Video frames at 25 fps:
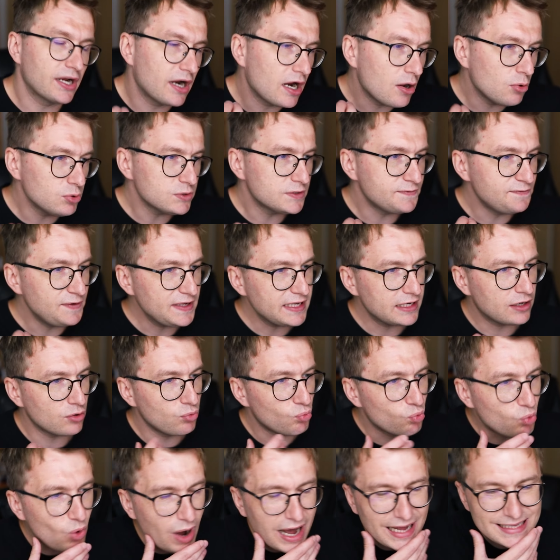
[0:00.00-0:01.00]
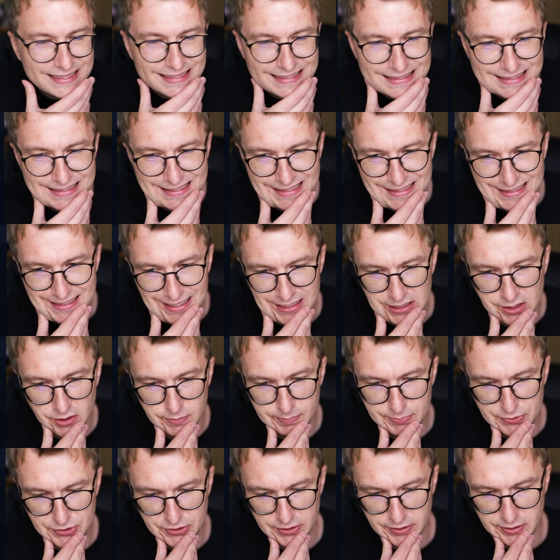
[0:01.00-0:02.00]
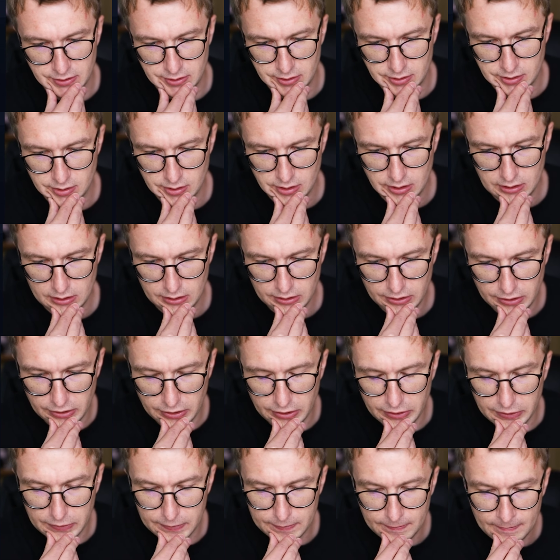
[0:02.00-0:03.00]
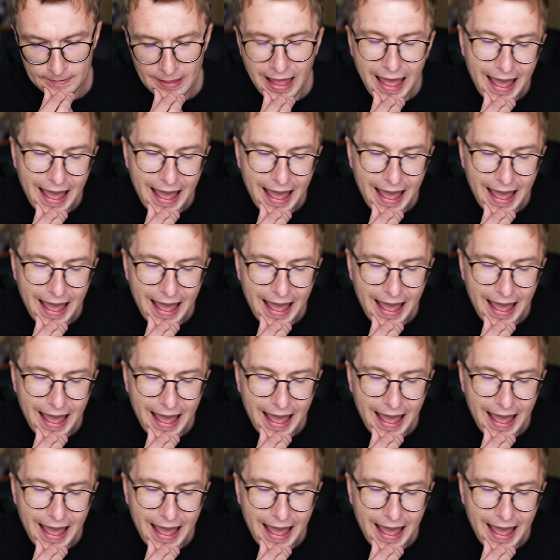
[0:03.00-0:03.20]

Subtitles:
I was thinking, what is this adoption, you know?